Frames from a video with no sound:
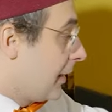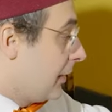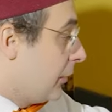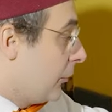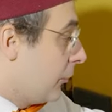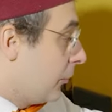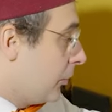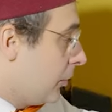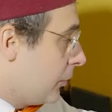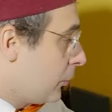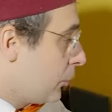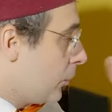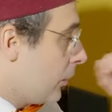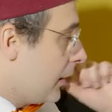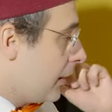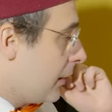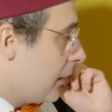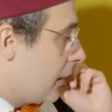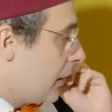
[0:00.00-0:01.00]
The first
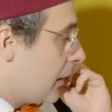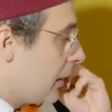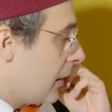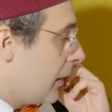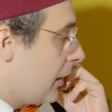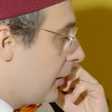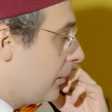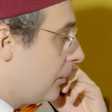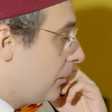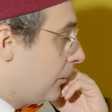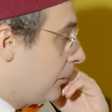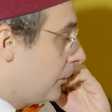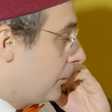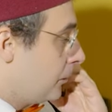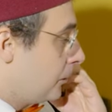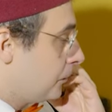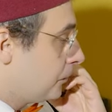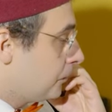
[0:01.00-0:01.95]
one,